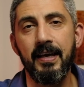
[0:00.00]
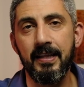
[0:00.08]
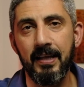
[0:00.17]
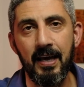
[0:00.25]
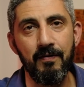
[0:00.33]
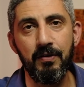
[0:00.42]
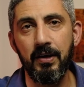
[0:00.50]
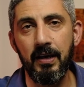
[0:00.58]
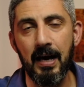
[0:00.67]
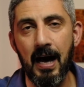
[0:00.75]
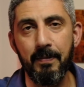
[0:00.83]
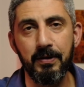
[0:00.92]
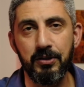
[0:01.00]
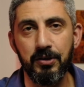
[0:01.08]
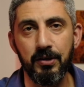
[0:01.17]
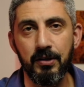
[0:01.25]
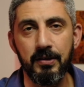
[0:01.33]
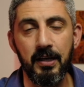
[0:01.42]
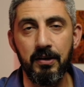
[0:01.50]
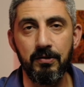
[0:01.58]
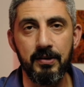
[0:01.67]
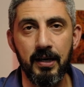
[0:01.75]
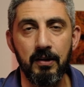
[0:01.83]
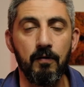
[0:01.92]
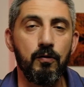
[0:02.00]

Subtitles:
and every aperture that you set.